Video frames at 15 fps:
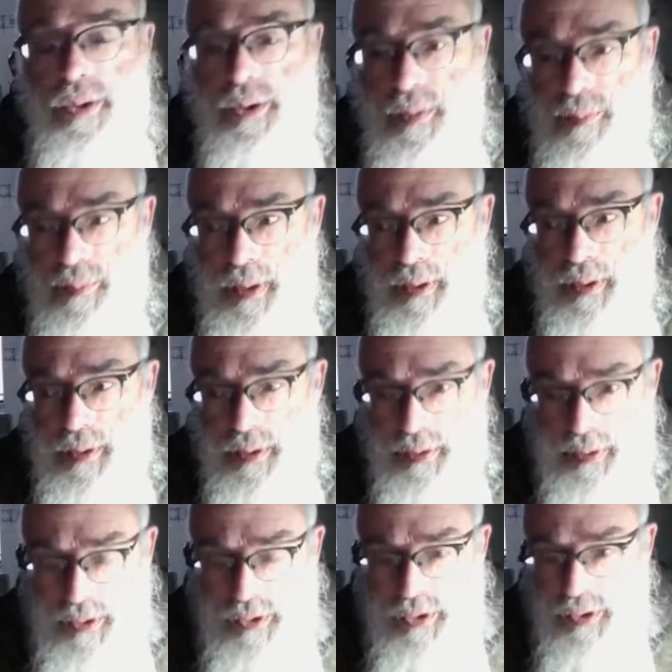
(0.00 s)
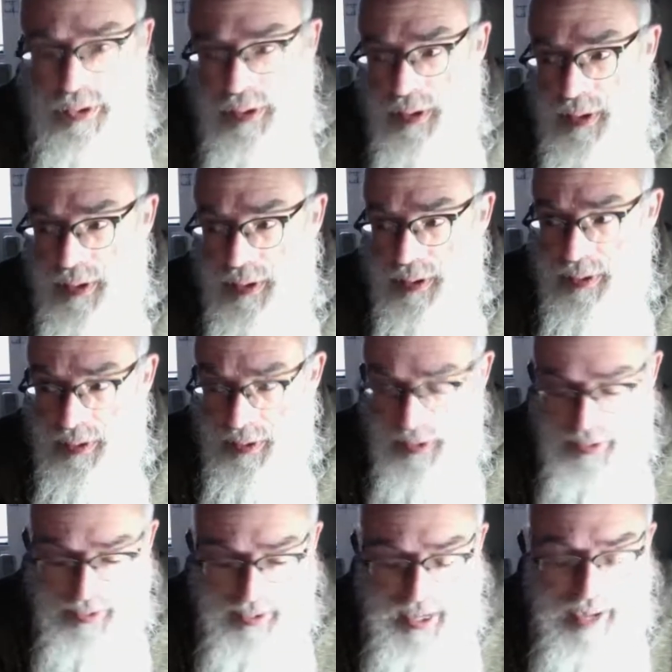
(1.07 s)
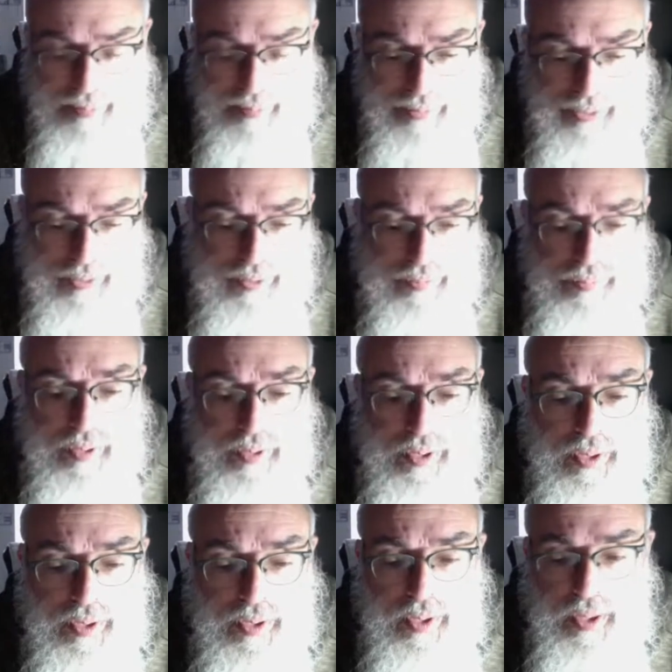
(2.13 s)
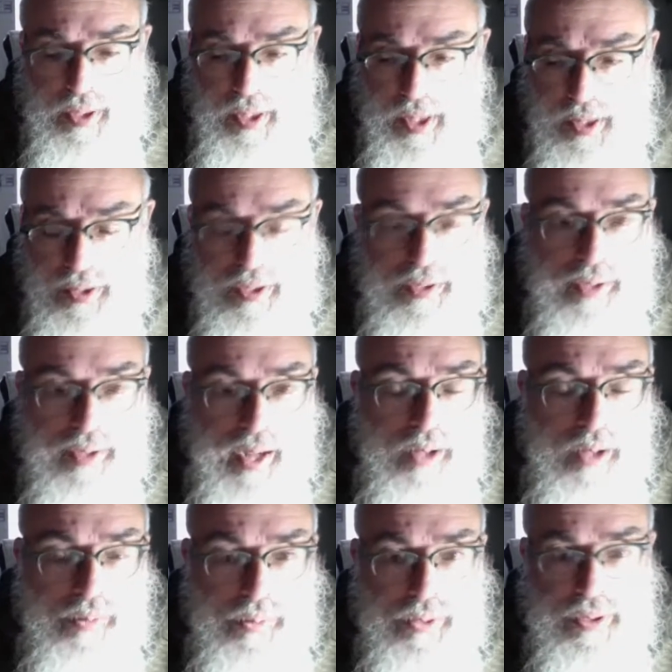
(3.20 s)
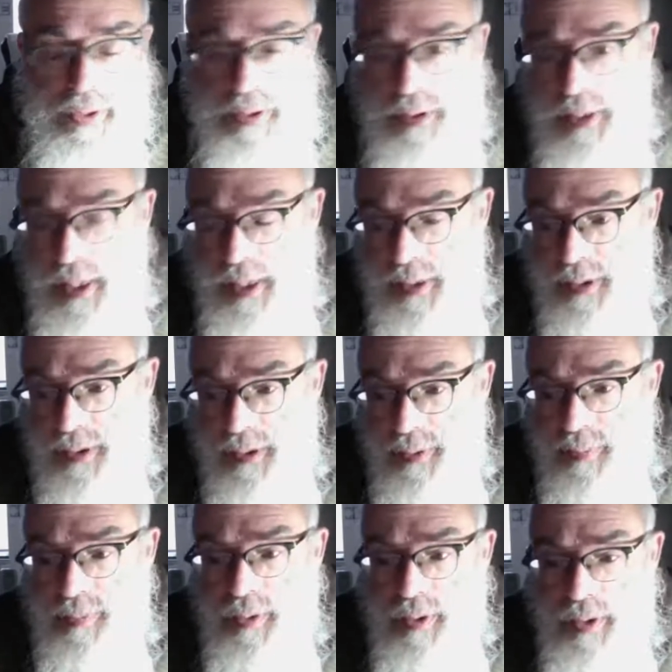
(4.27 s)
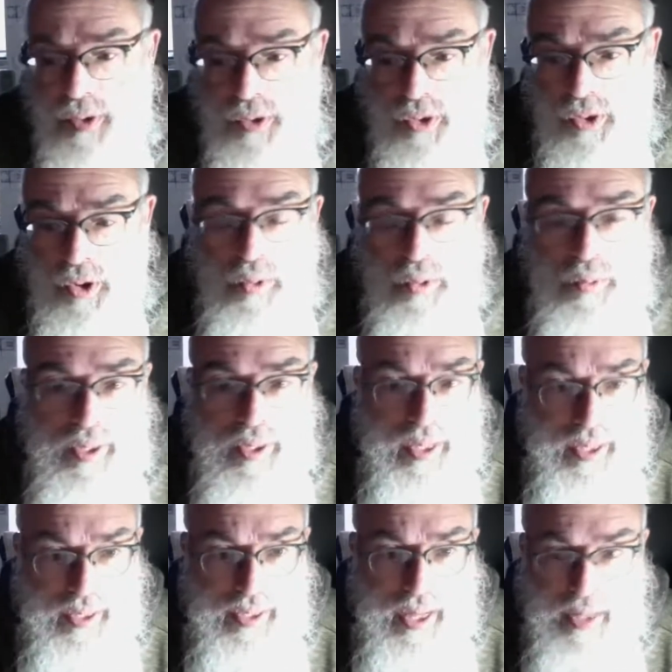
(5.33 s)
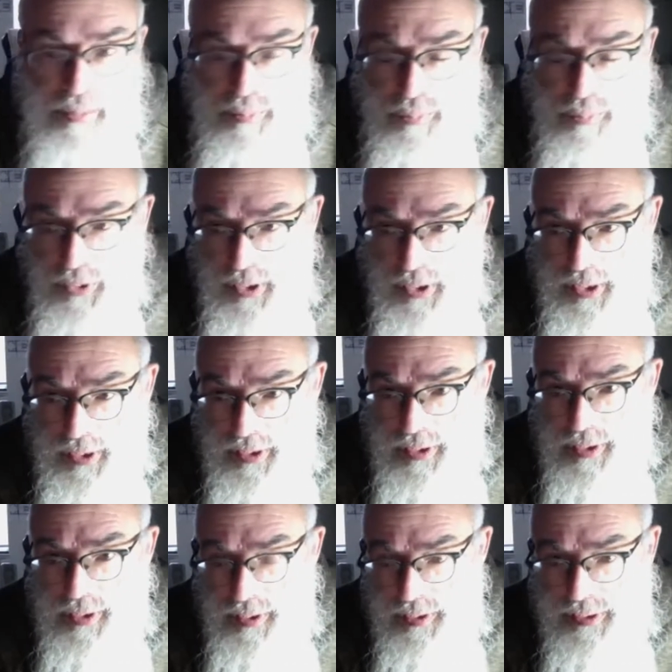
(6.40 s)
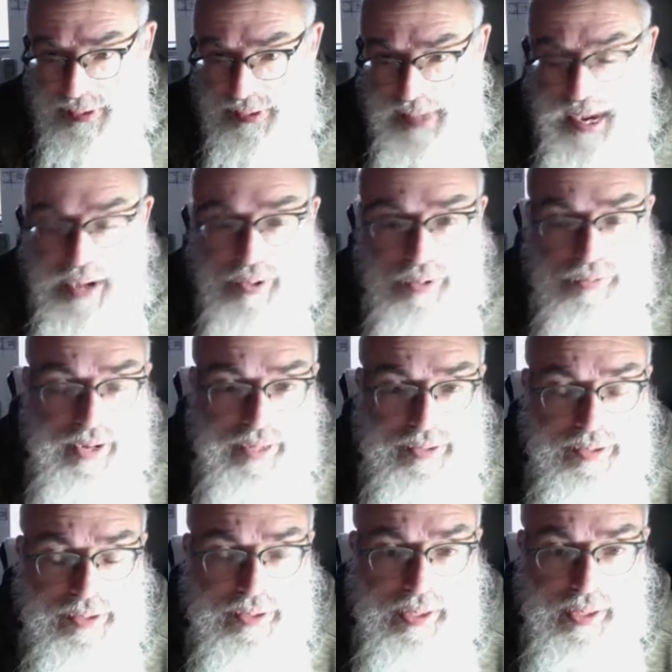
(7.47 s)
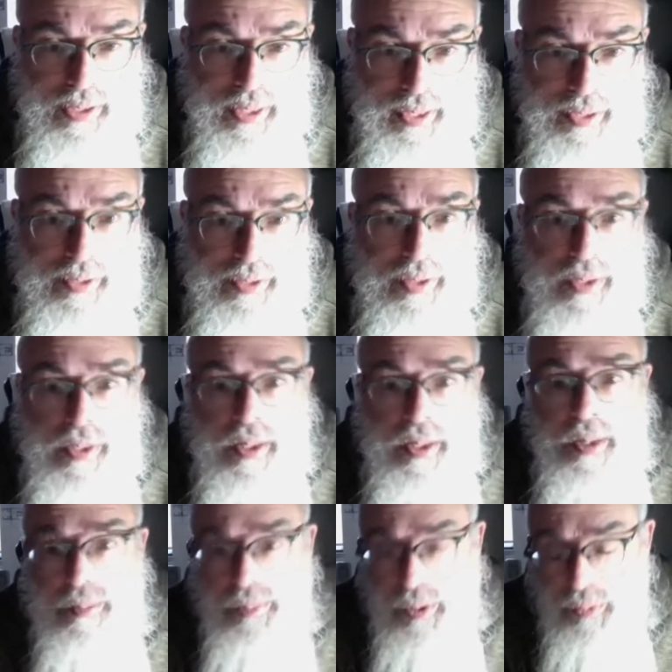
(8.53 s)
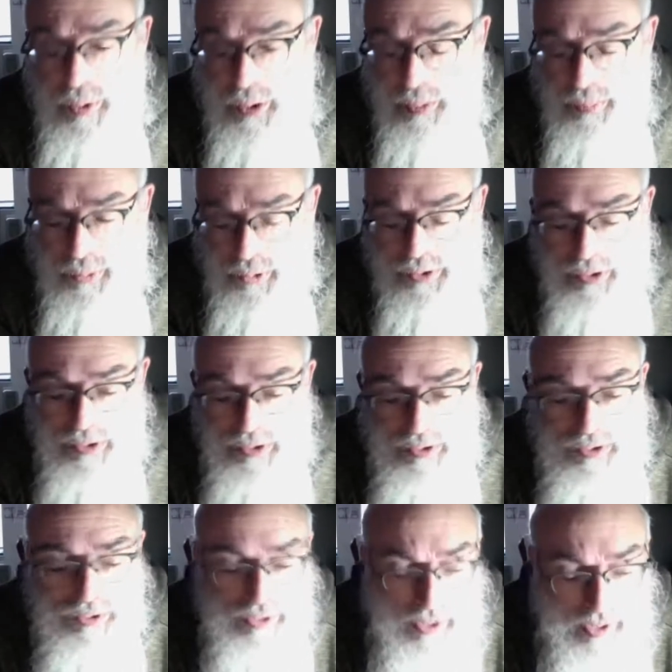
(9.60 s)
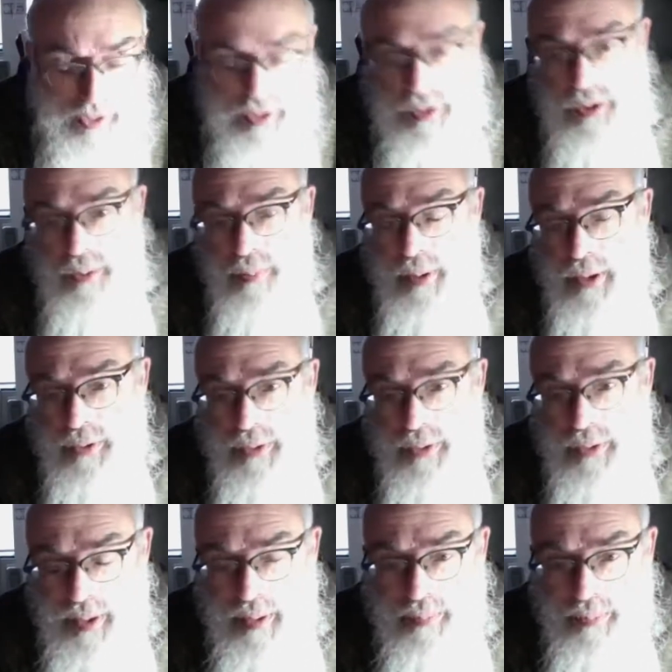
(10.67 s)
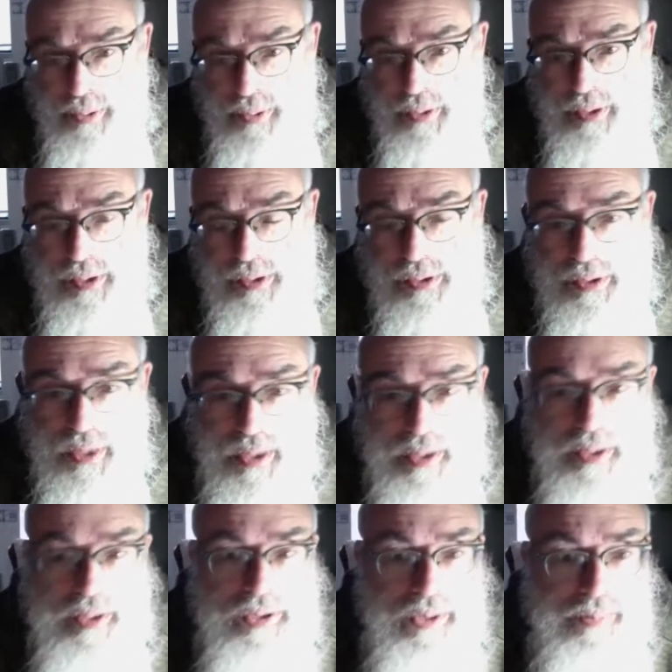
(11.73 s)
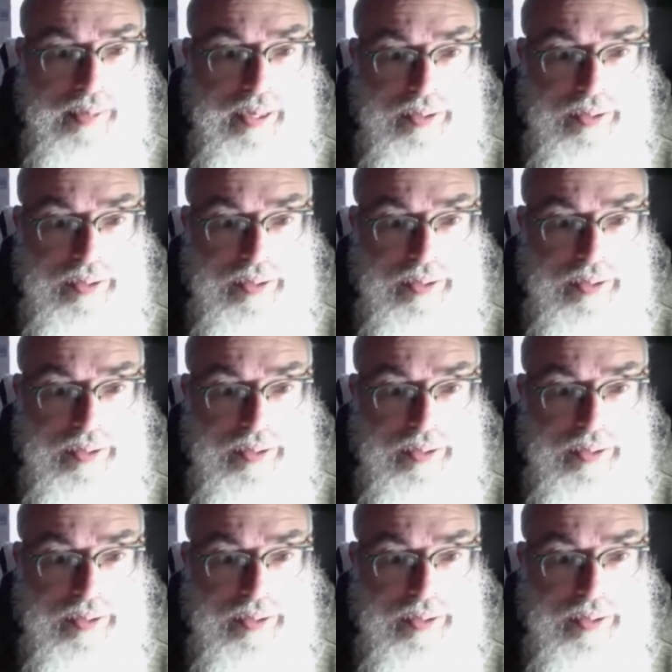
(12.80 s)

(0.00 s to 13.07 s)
made an interesting comment. In the Talmud, it says, though we cannot bring sacrifices today, but when a person studies about the temple, he studies about